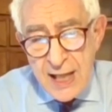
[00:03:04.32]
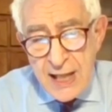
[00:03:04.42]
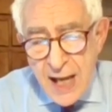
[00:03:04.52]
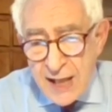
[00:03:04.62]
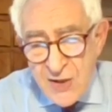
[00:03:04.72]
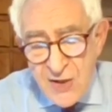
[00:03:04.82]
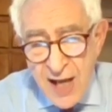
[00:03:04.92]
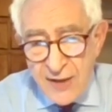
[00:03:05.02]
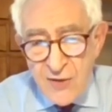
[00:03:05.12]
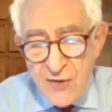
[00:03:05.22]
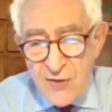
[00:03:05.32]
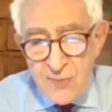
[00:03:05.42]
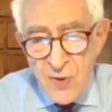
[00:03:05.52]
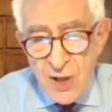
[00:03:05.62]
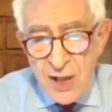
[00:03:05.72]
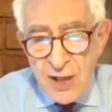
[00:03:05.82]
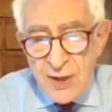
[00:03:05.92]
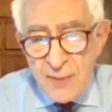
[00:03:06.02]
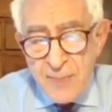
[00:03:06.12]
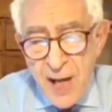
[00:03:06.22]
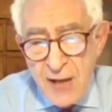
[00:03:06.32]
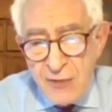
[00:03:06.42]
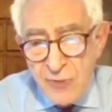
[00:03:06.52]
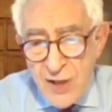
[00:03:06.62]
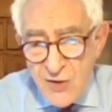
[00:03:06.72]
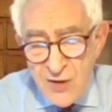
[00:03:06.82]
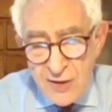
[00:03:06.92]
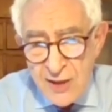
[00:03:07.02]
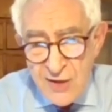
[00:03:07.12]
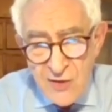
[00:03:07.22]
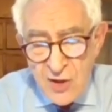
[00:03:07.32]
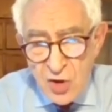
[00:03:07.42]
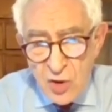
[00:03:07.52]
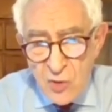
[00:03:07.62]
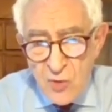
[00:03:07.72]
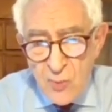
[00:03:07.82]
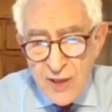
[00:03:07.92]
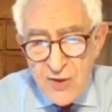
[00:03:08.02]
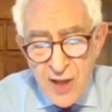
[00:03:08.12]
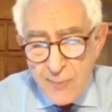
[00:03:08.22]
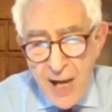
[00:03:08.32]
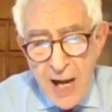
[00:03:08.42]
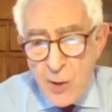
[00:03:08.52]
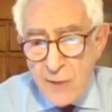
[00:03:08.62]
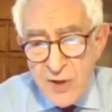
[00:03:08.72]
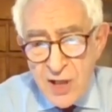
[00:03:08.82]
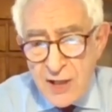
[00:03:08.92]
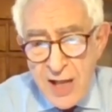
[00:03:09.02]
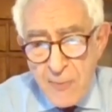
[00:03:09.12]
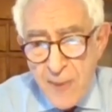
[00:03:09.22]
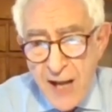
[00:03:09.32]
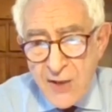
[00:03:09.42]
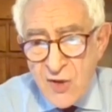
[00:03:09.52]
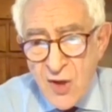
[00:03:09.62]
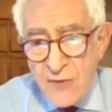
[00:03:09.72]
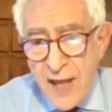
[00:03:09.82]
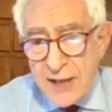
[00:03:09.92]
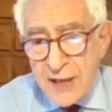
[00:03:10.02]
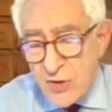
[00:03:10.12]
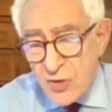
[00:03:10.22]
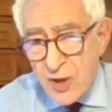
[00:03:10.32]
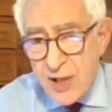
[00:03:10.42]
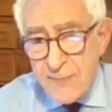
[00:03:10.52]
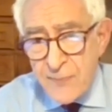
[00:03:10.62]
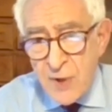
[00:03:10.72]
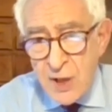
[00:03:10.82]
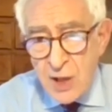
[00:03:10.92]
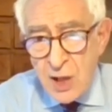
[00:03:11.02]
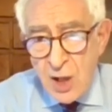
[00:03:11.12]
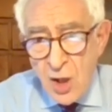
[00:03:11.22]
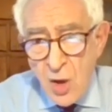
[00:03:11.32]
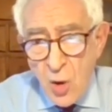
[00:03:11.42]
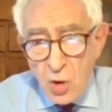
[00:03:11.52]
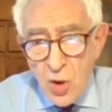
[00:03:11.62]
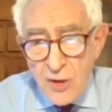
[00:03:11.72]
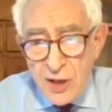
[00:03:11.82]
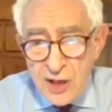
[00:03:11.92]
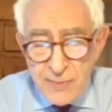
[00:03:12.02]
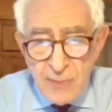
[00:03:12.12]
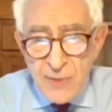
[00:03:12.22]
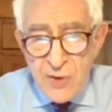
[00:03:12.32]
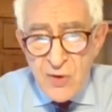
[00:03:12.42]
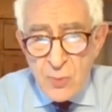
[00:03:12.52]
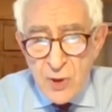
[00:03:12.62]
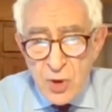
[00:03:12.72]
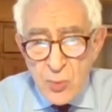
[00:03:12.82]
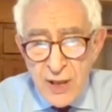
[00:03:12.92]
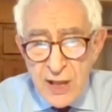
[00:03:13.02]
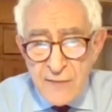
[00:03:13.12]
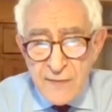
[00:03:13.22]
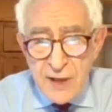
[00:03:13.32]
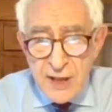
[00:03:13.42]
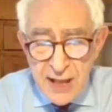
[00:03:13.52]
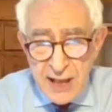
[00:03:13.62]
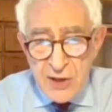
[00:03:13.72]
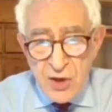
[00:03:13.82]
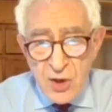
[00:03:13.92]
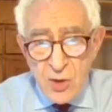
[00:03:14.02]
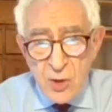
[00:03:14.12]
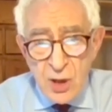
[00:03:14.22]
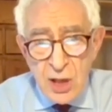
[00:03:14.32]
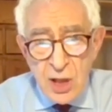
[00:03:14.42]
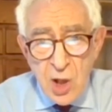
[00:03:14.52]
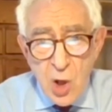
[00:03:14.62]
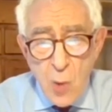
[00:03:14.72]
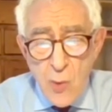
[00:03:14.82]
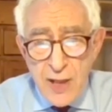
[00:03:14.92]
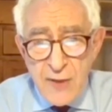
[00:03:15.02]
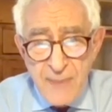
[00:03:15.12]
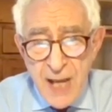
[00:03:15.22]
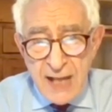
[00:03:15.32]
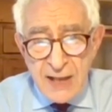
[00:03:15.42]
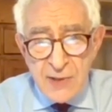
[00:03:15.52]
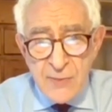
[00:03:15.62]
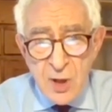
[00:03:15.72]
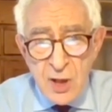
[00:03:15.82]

in any sense that by raising these issues, we somehow have turned our backs on that history or on the commitments which we have adhered to or we have made,